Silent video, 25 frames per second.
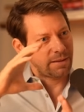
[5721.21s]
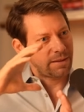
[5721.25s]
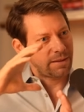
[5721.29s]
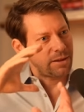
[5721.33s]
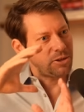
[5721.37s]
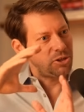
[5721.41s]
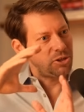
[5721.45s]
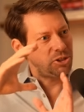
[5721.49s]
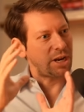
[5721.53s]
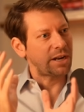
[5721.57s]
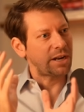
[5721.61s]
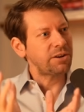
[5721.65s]

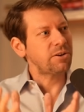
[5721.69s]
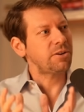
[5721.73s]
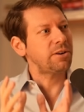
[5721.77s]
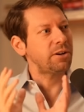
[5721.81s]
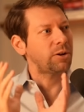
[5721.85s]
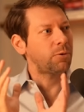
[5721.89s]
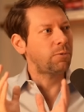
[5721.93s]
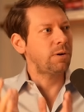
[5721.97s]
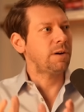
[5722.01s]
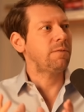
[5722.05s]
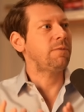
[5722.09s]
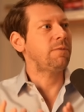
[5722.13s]
the gendered
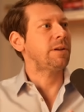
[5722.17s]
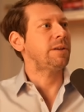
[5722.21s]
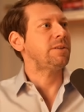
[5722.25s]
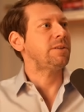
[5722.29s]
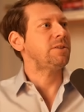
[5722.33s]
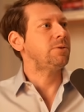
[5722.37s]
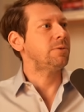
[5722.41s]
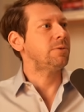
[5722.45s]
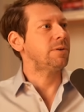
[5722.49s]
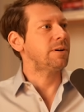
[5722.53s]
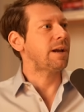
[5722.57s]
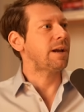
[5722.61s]

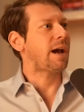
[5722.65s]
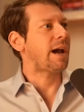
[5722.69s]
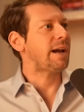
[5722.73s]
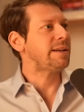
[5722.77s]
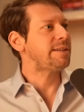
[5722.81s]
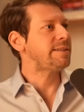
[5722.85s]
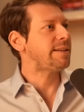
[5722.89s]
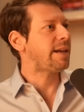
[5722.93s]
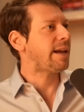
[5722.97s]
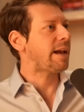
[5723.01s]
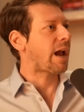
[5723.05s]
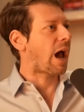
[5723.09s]
equivalent to a guy
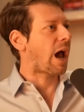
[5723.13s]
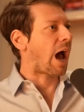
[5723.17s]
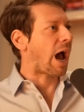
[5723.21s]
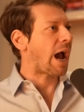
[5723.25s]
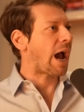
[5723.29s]
saying,